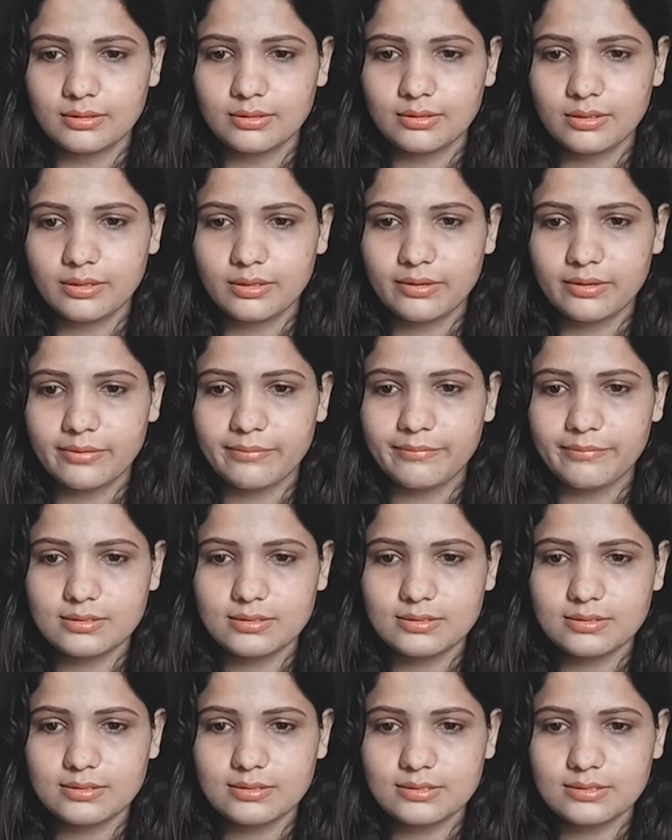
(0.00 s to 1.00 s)
Plants
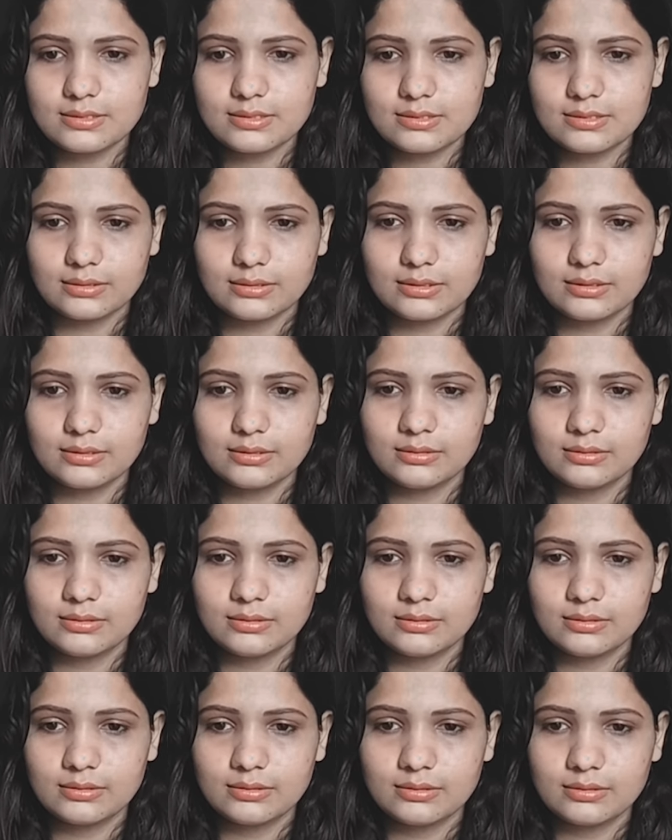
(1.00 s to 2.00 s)
are the
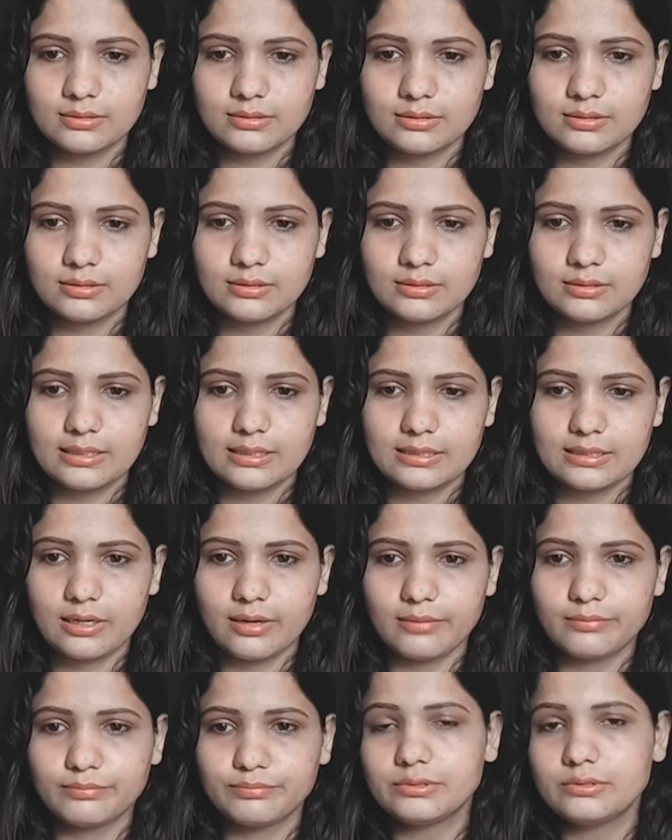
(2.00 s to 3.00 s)

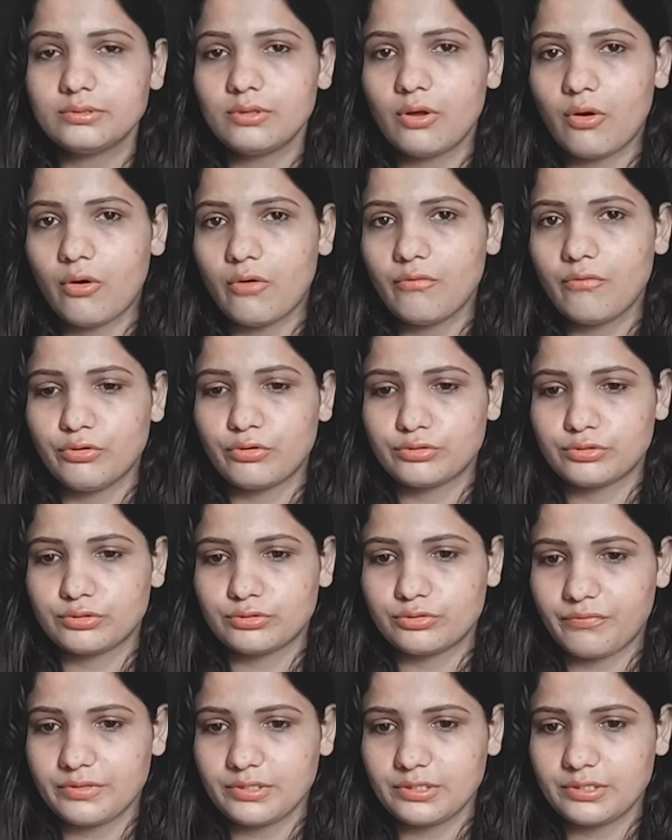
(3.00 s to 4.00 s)
example of
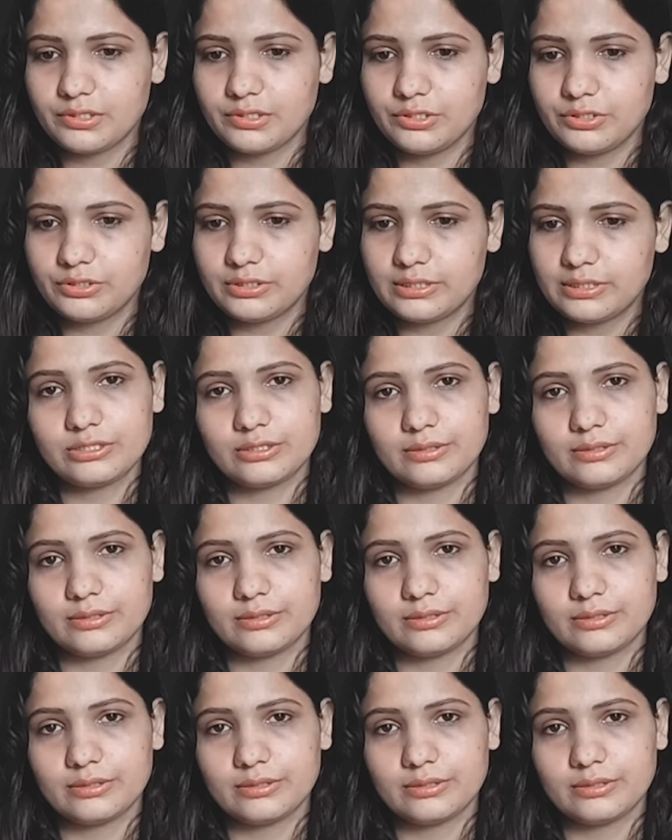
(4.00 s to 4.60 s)
autotrophic nutrition.